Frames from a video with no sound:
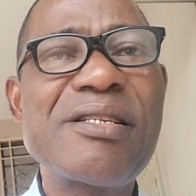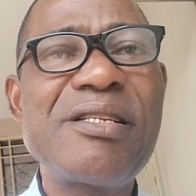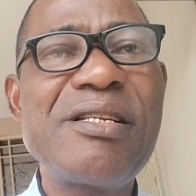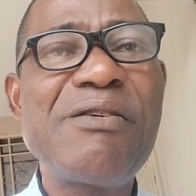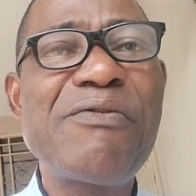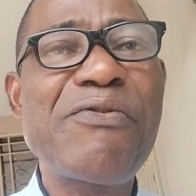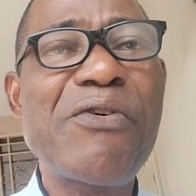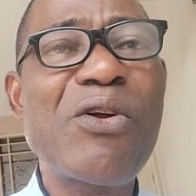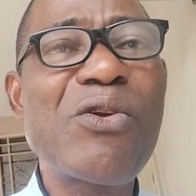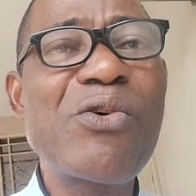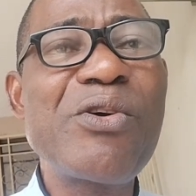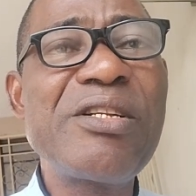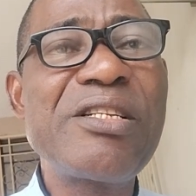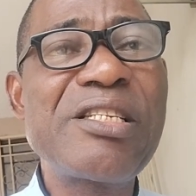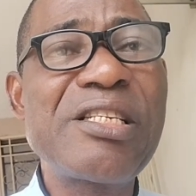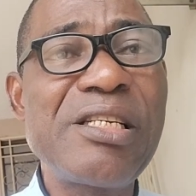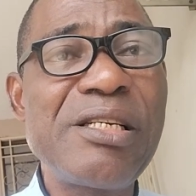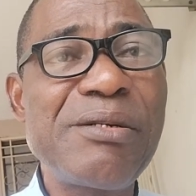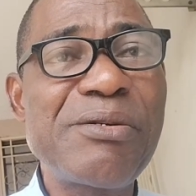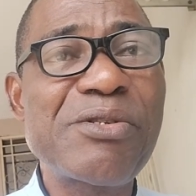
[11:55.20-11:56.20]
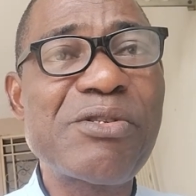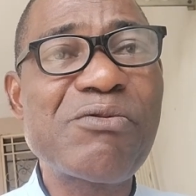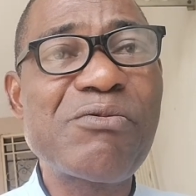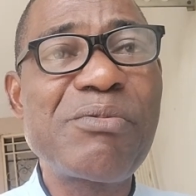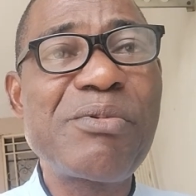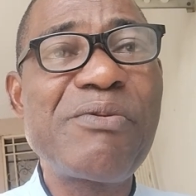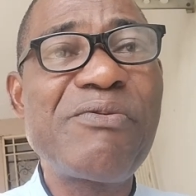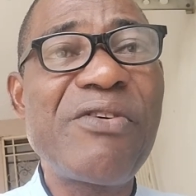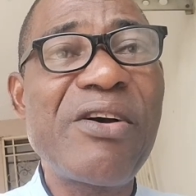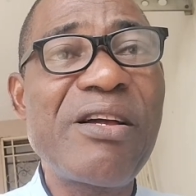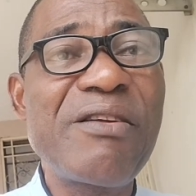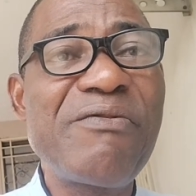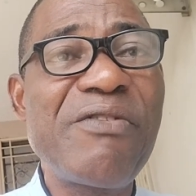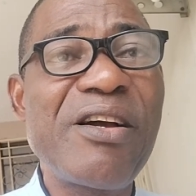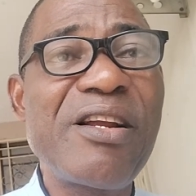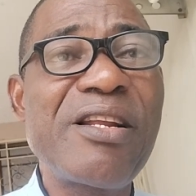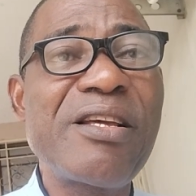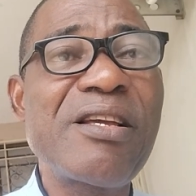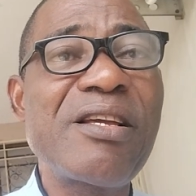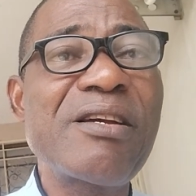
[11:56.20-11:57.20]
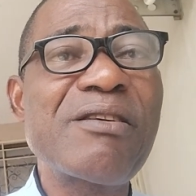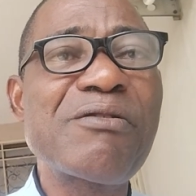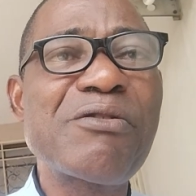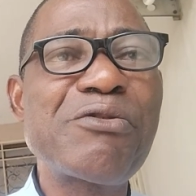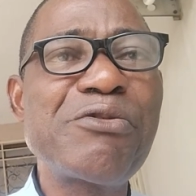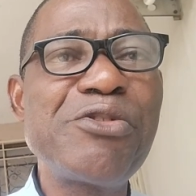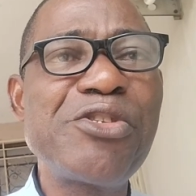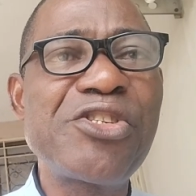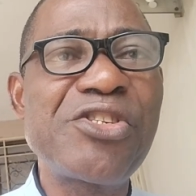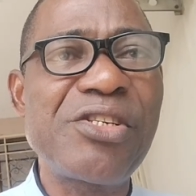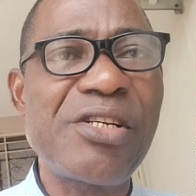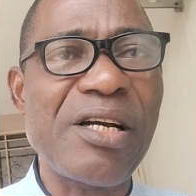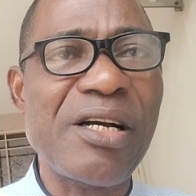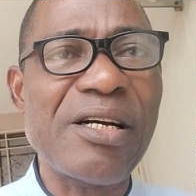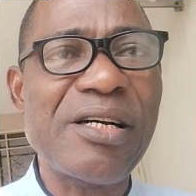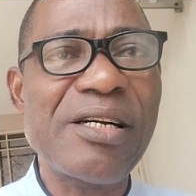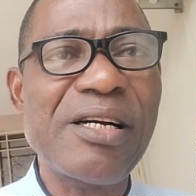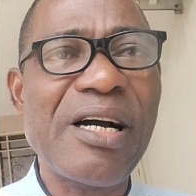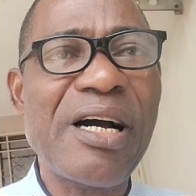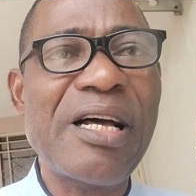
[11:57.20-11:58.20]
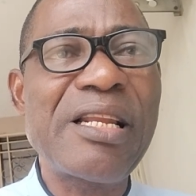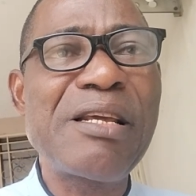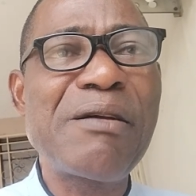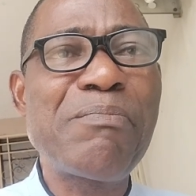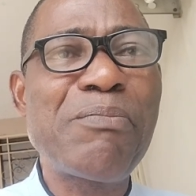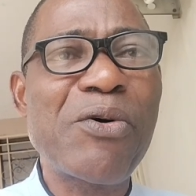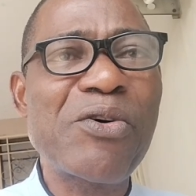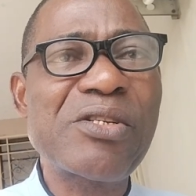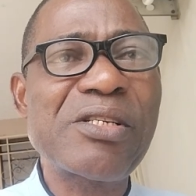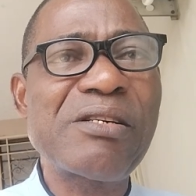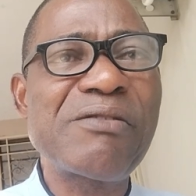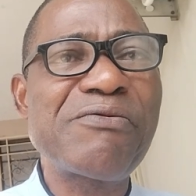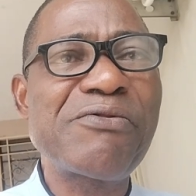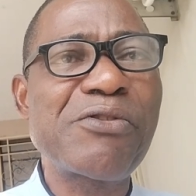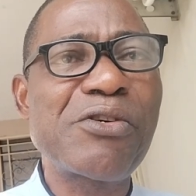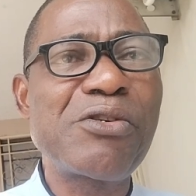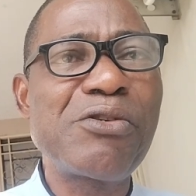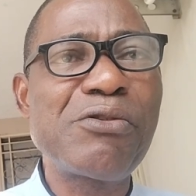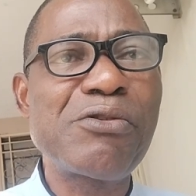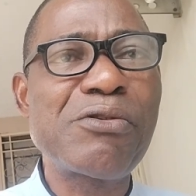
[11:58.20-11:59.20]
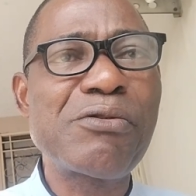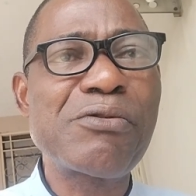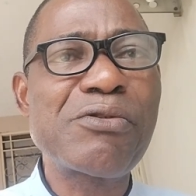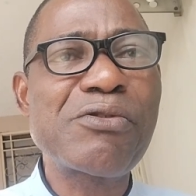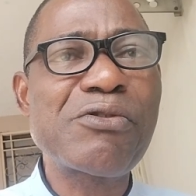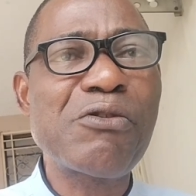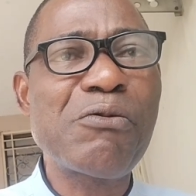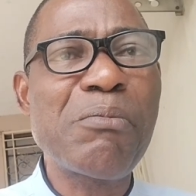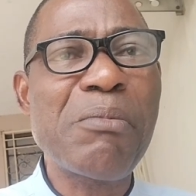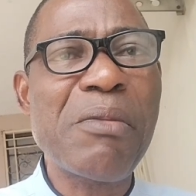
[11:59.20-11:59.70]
The following tips will be very, very crucial and important for you to